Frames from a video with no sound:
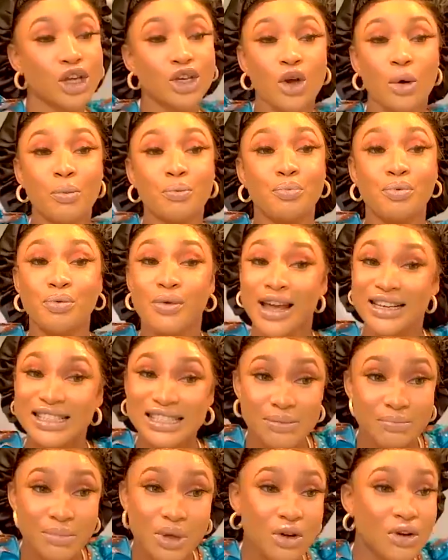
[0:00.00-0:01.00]
your
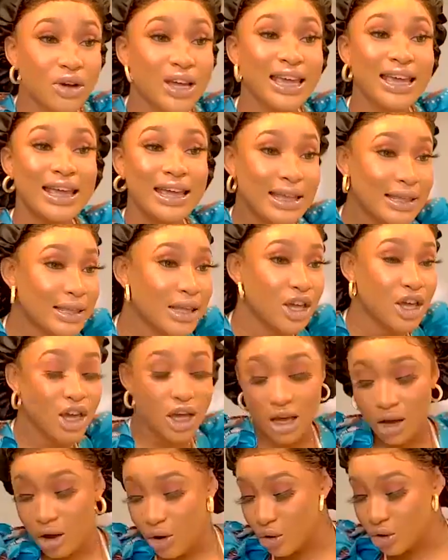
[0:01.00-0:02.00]
breast milk in
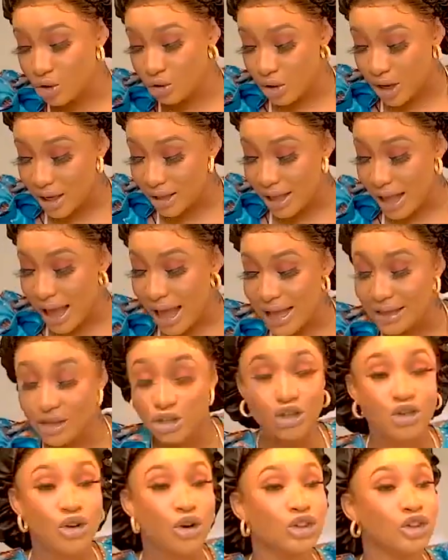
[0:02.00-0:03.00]
here or you can add
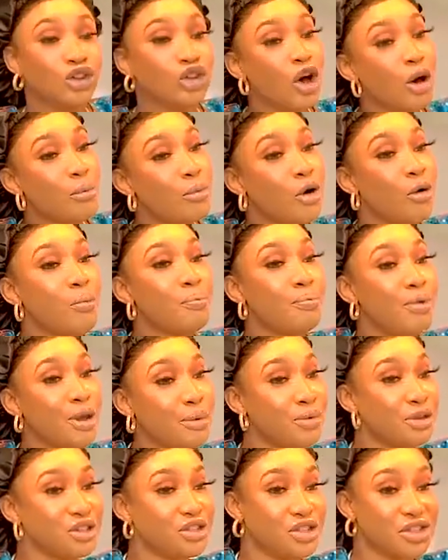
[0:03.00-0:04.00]
your normal
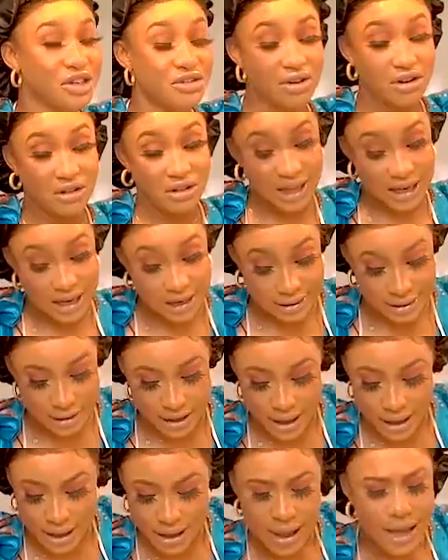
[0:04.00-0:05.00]
baby cereal in
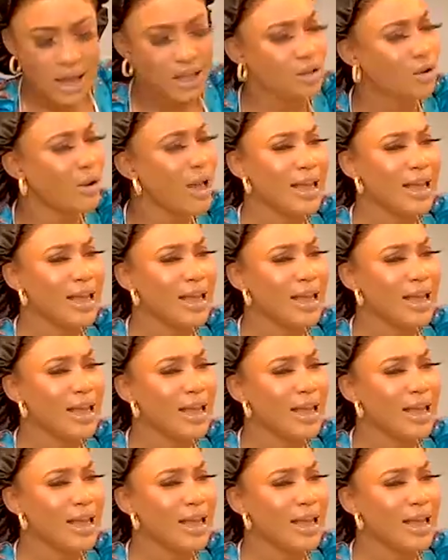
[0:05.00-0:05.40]
there so